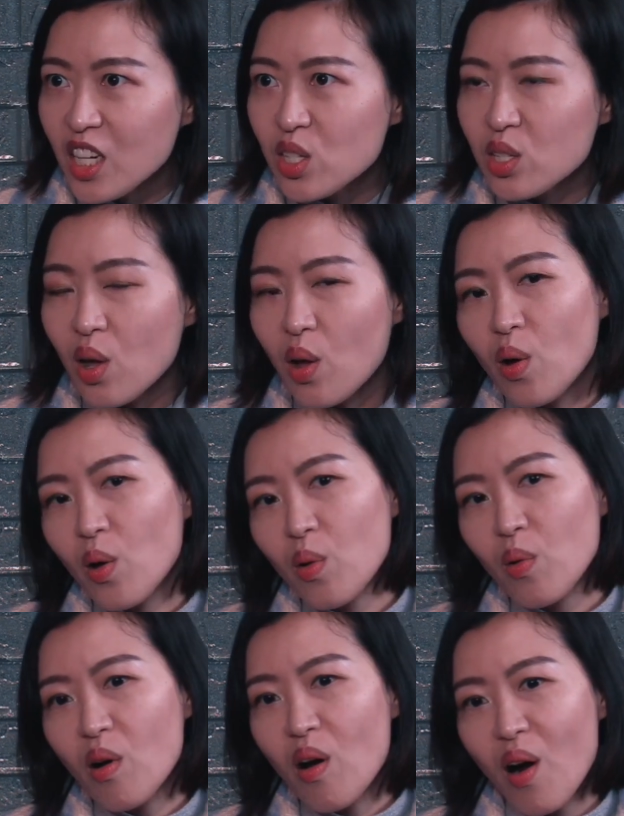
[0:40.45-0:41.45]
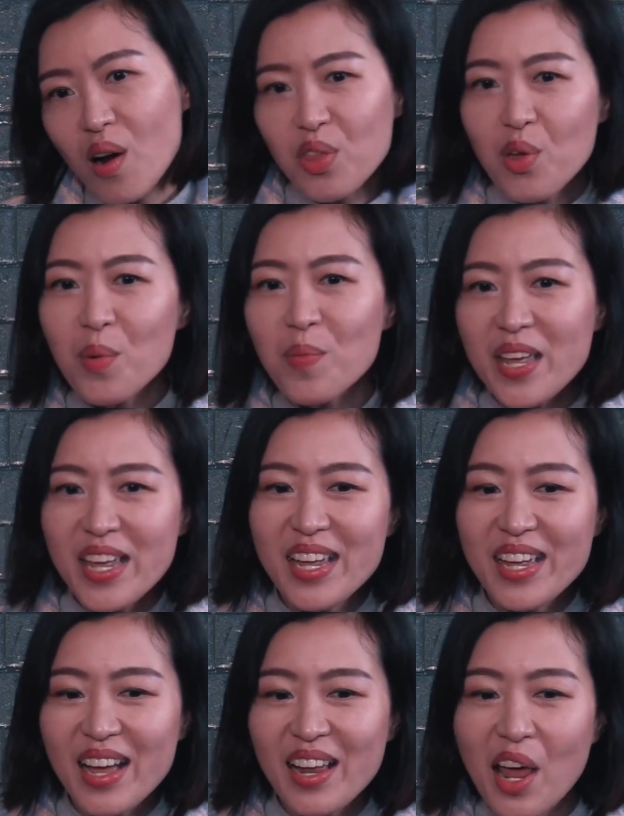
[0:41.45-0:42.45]
So art
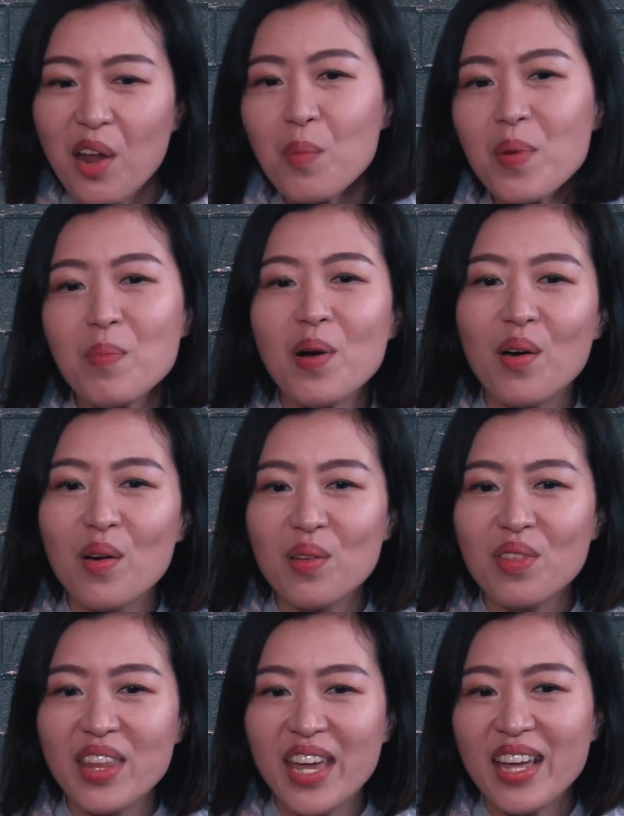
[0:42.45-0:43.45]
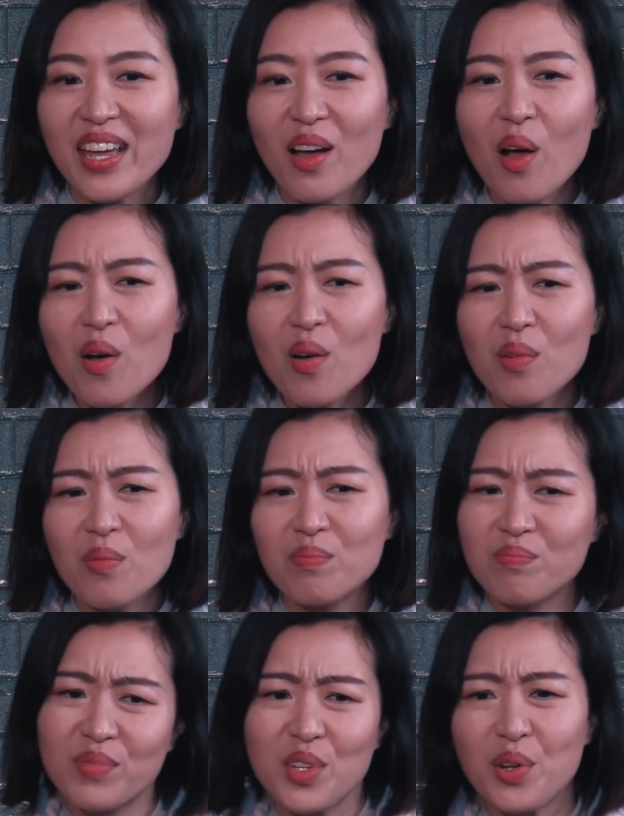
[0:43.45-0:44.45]
therapy, a lot of people think, are
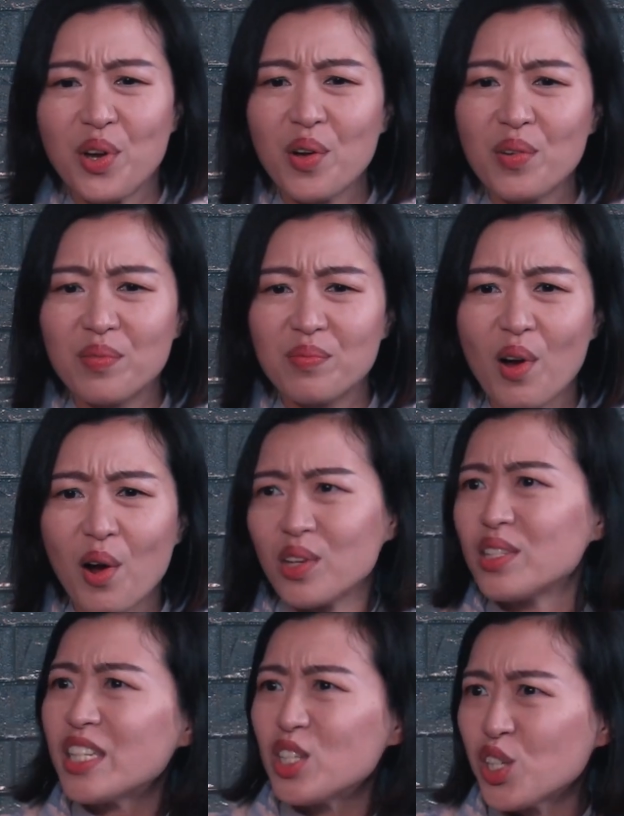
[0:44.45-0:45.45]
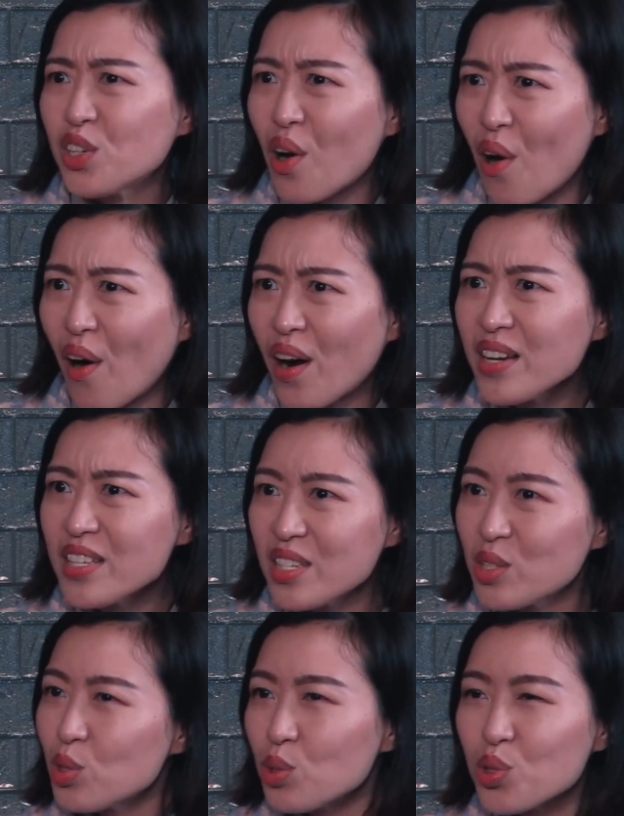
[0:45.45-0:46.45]
you teaching art
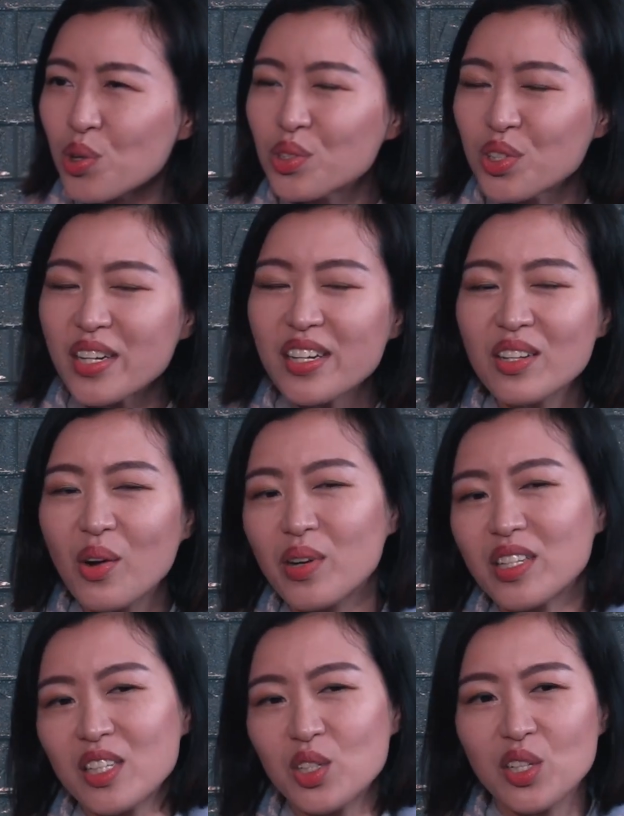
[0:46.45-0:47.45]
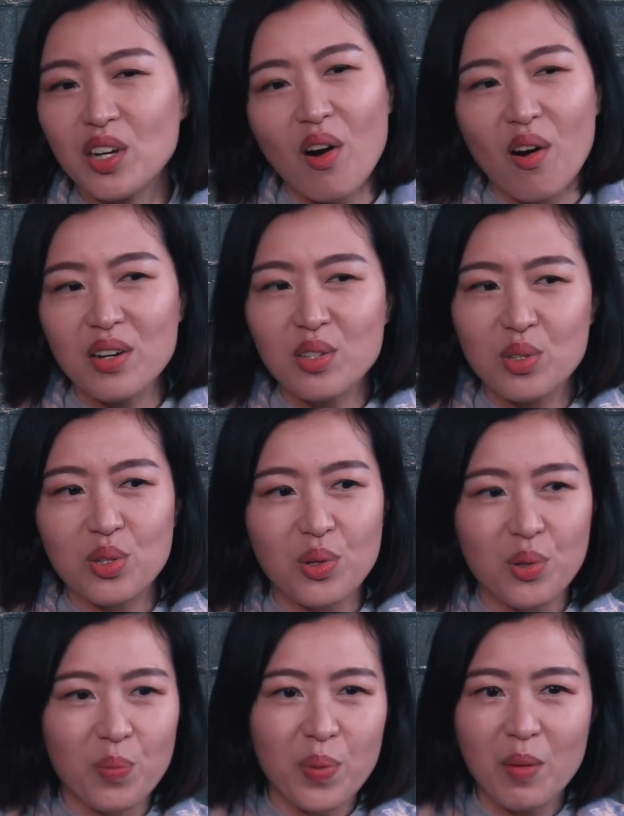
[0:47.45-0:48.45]
to children or teaching art
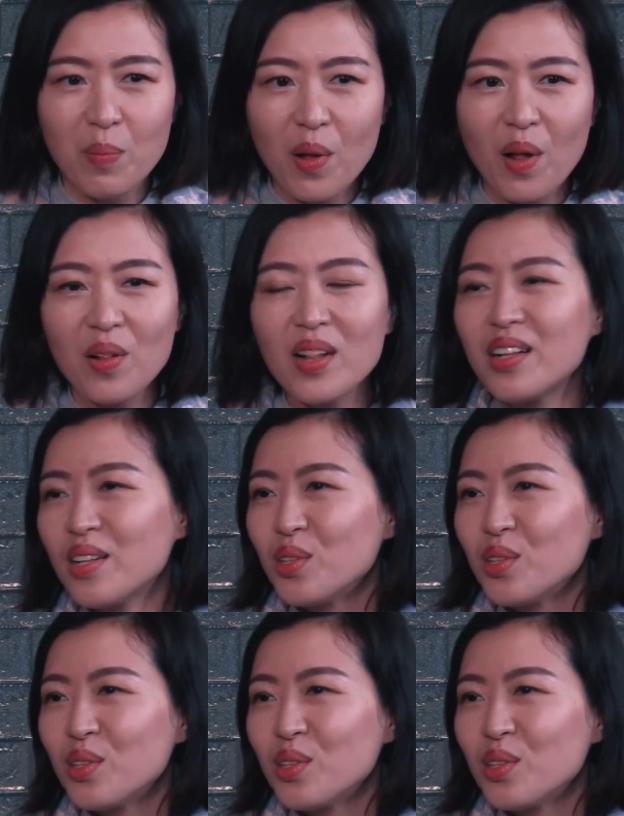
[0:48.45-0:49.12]
to people?